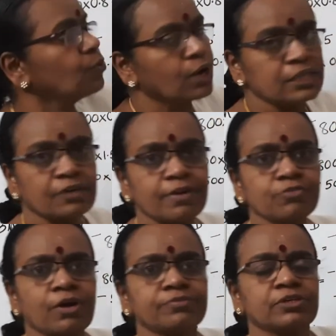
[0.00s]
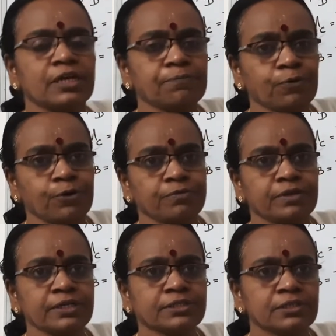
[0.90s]
load. Otherwise, you have to reproduce
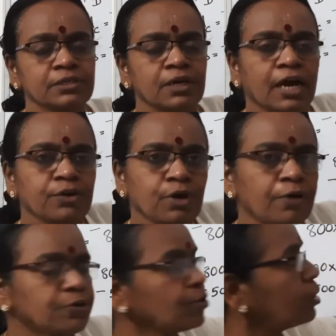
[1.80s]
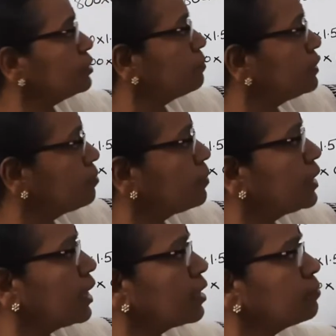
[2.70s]
it and you have to draw the bending moment
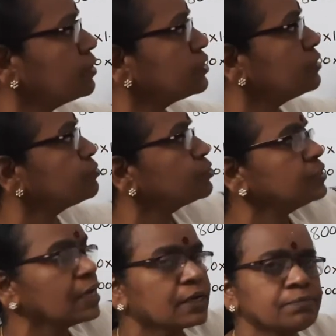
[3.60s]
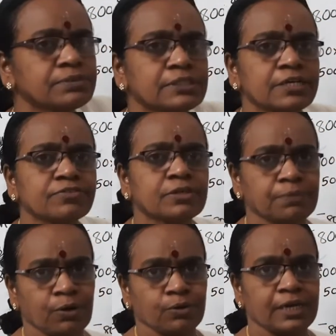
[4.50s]
diagram and shear force diagram just
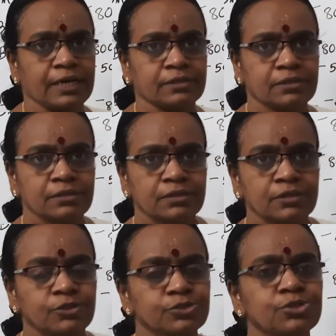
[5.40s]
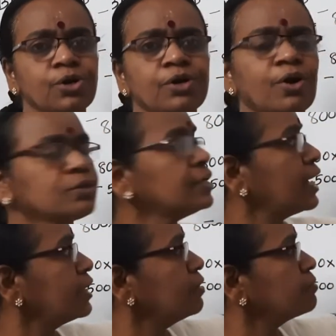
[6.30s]
below that. You should not draw the
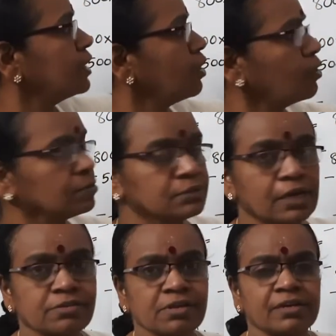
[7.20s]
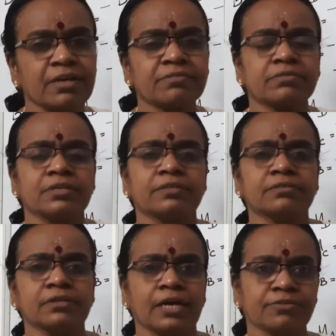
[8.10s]
diagrams alone. That
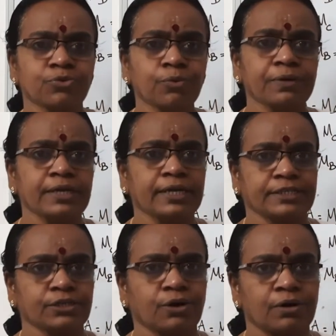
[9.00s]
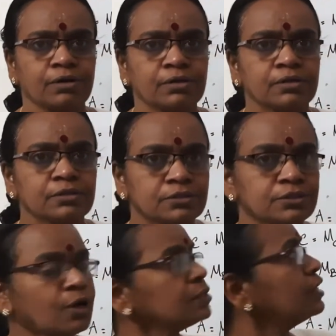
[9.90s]
has no meaning at all. Draw